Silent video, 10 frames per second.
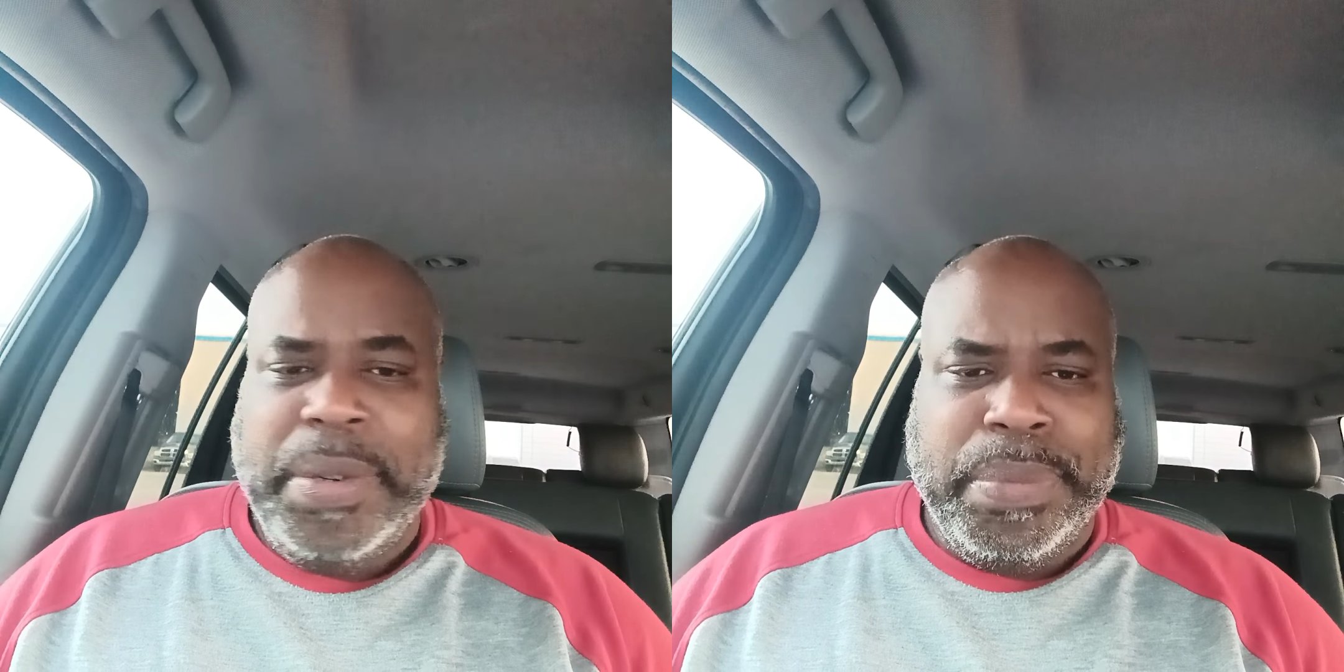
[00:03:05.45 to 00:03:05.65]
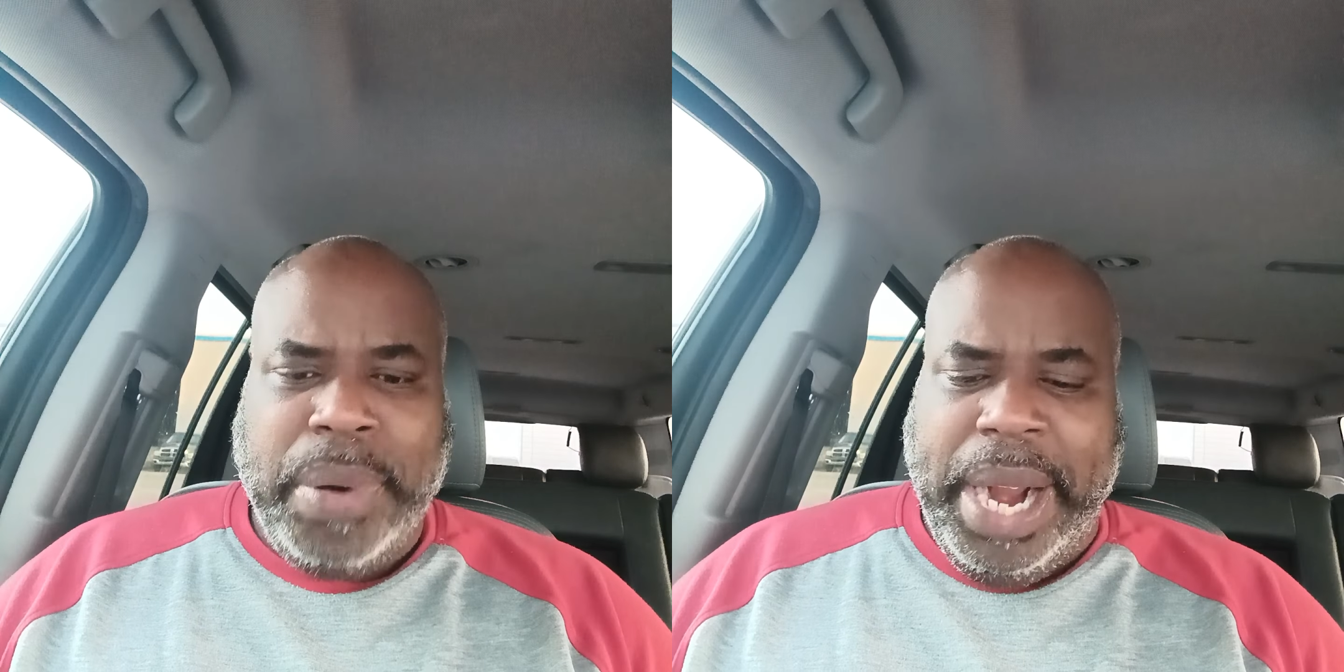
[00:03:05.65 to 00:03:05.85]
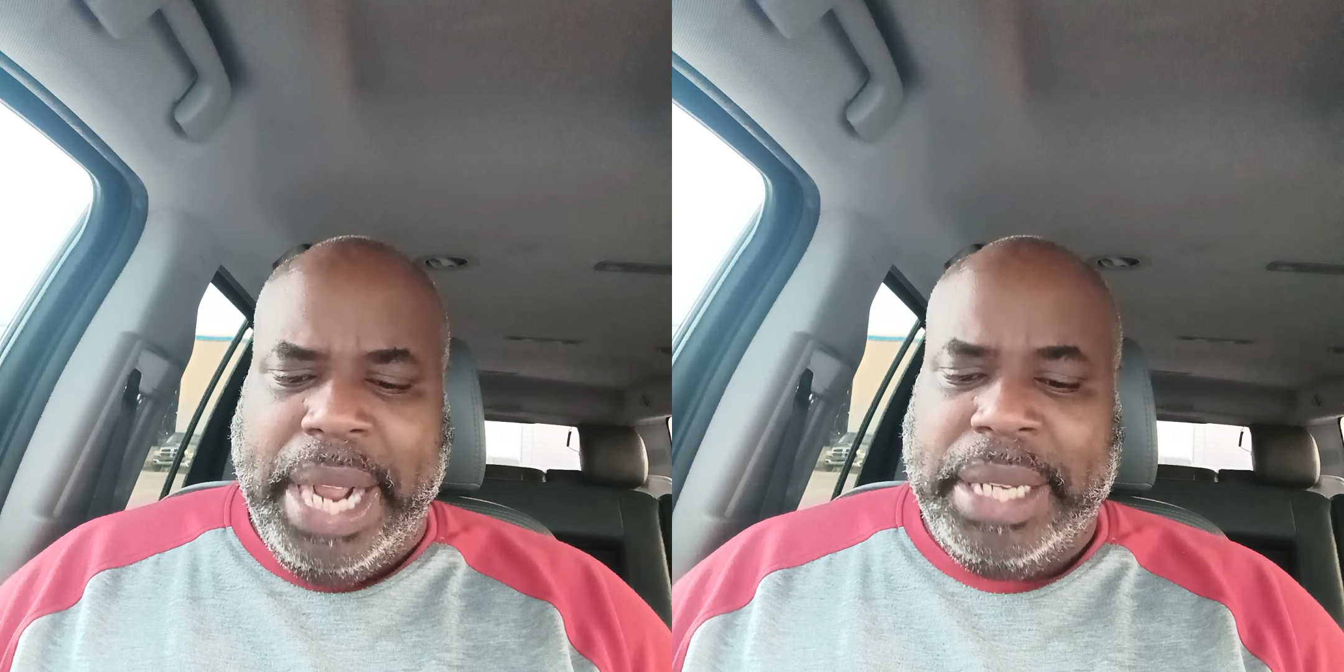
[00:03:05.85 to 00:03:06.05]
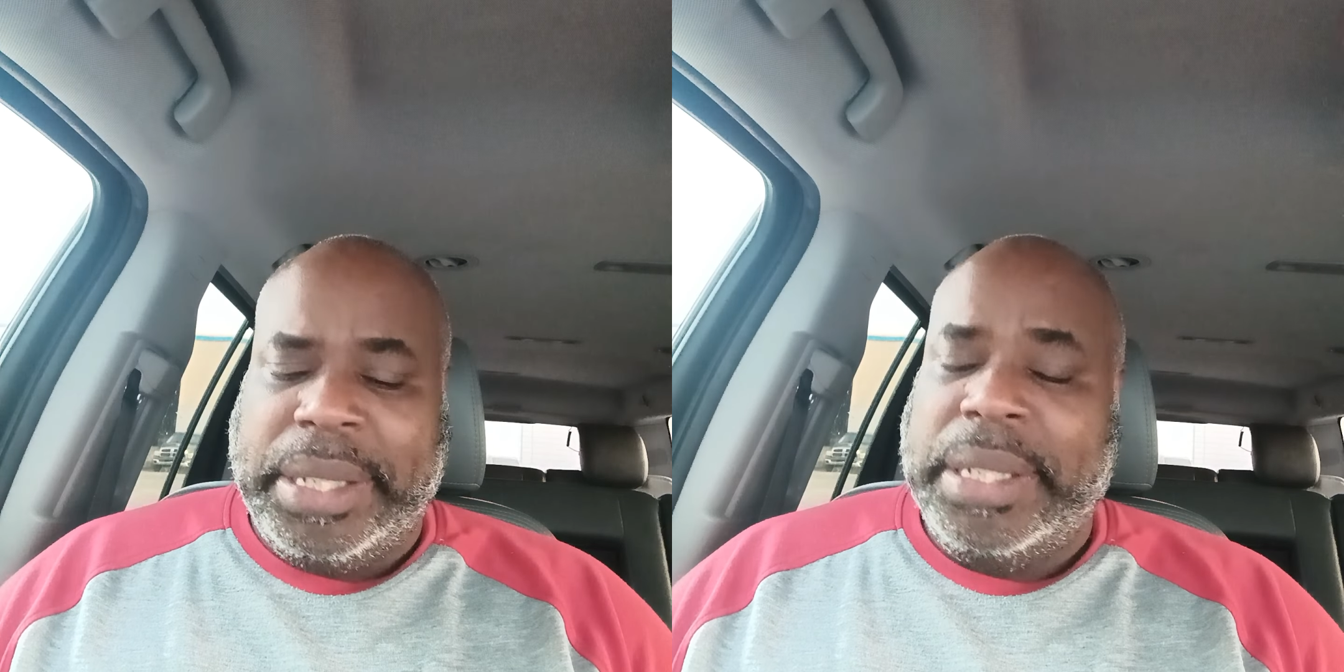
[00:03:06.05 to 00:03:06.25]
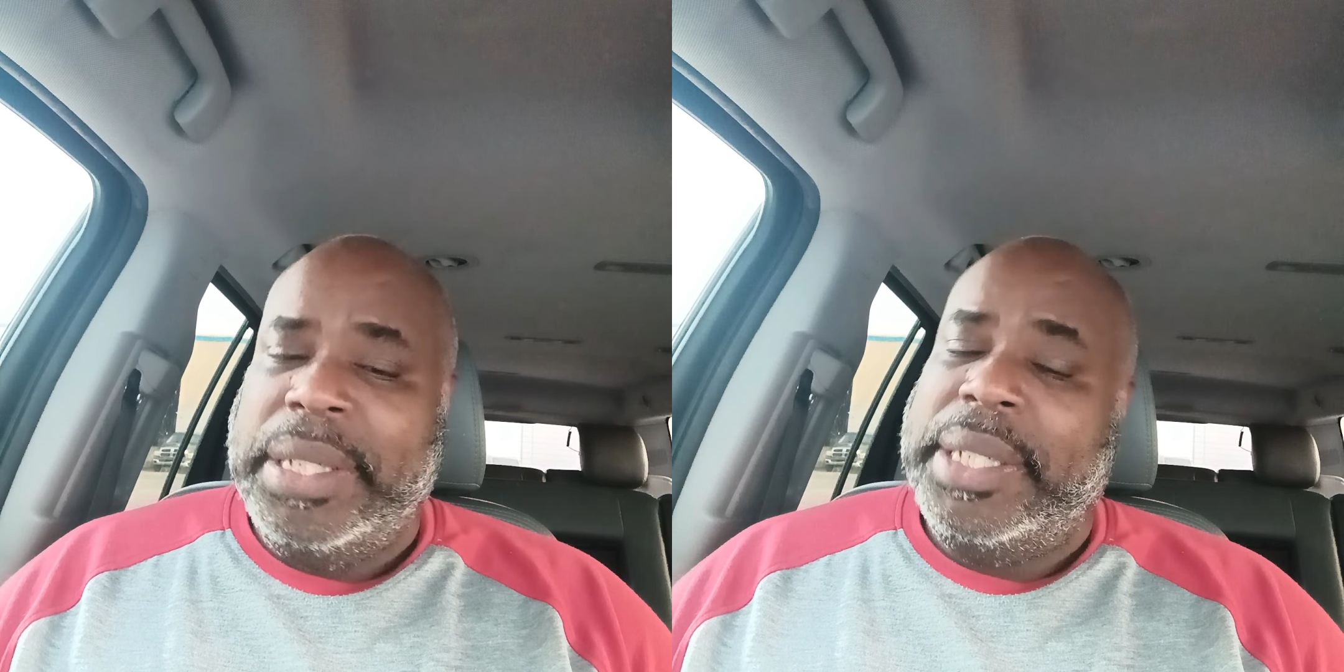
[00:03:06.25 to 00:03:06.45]

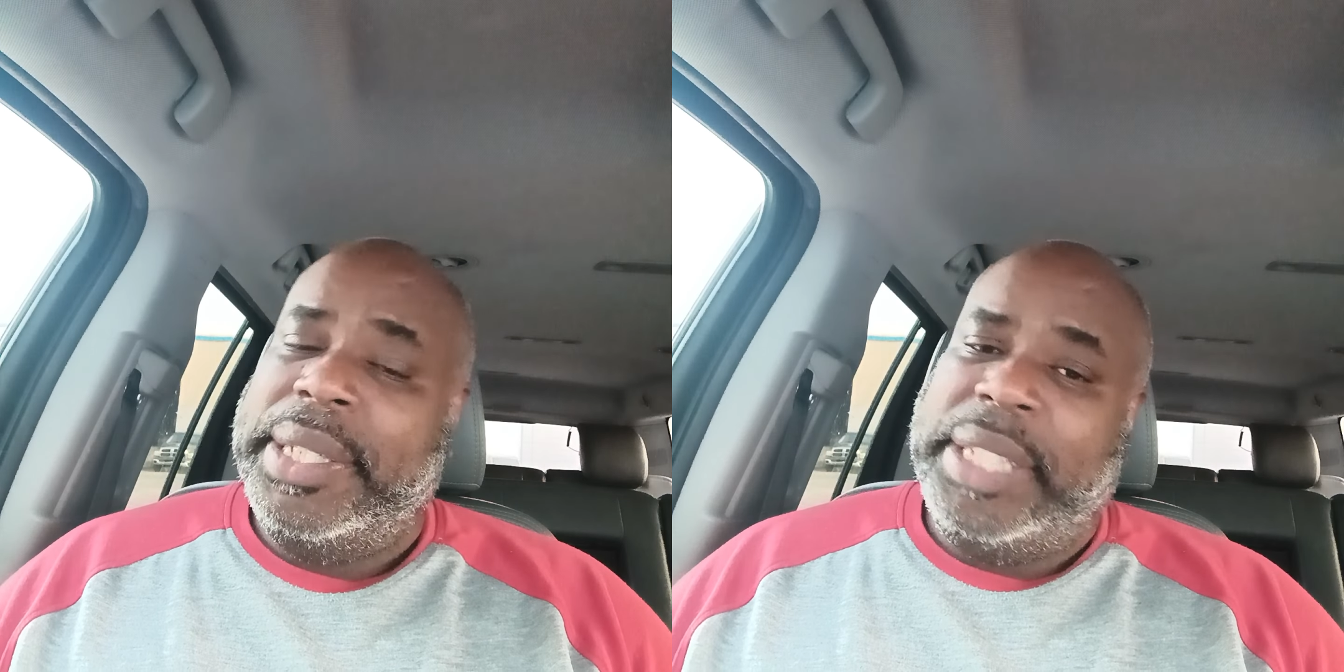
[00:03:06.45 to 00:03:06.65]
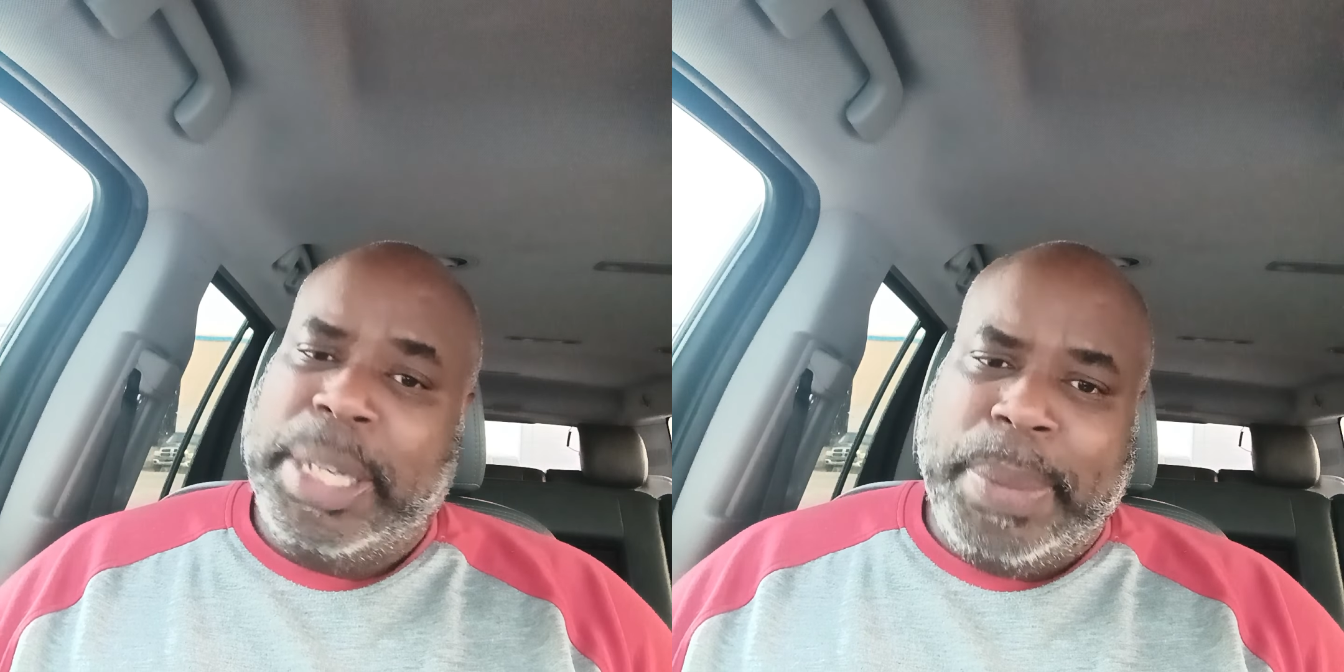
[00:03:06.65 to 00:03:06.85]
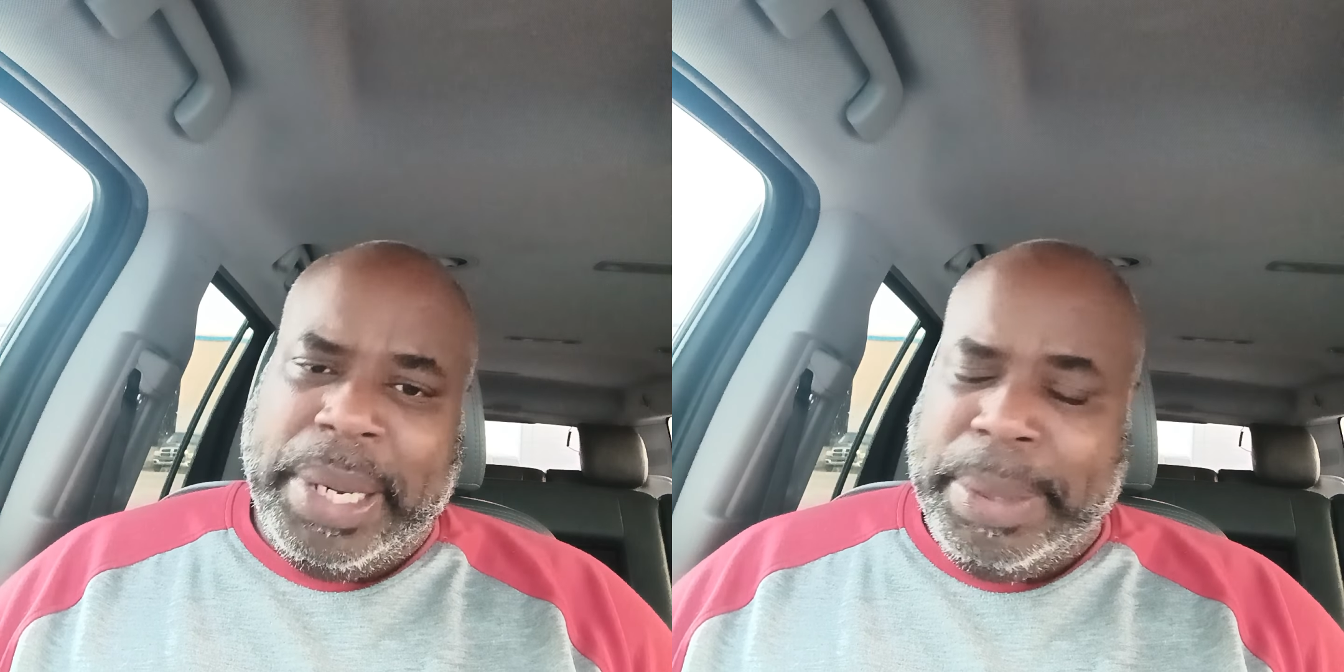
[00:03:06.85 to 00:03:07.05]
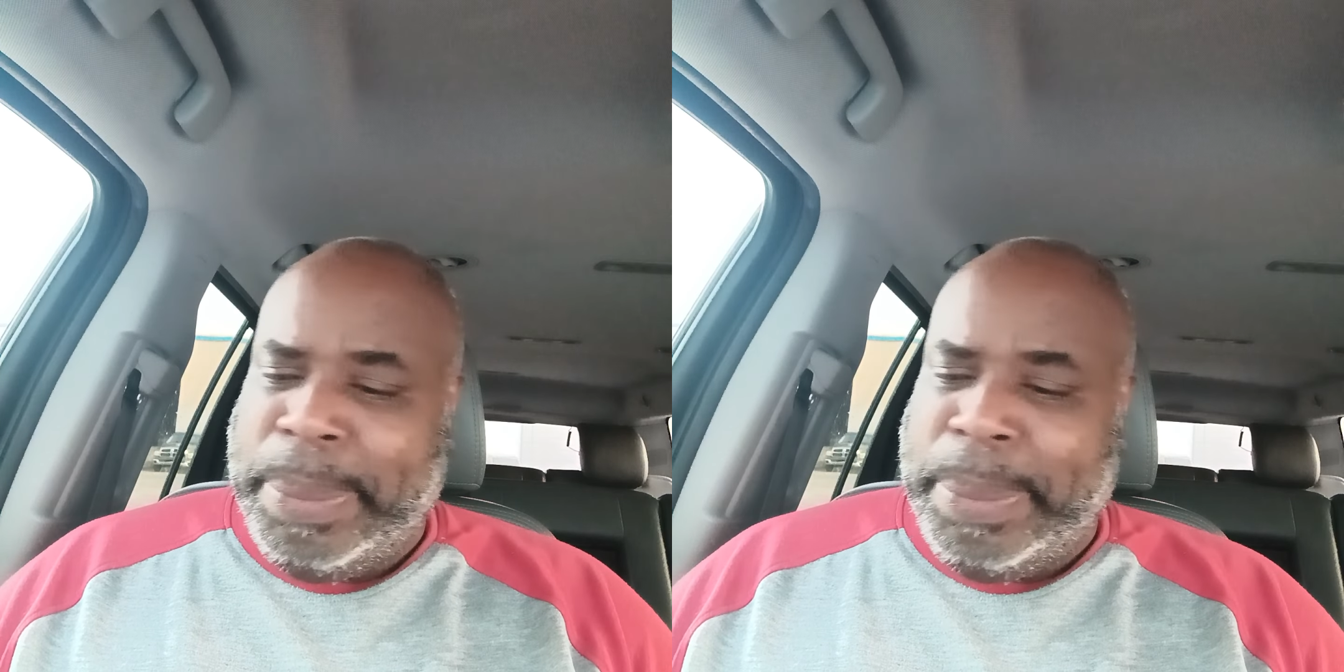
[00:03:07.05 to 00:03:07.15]
prayers to my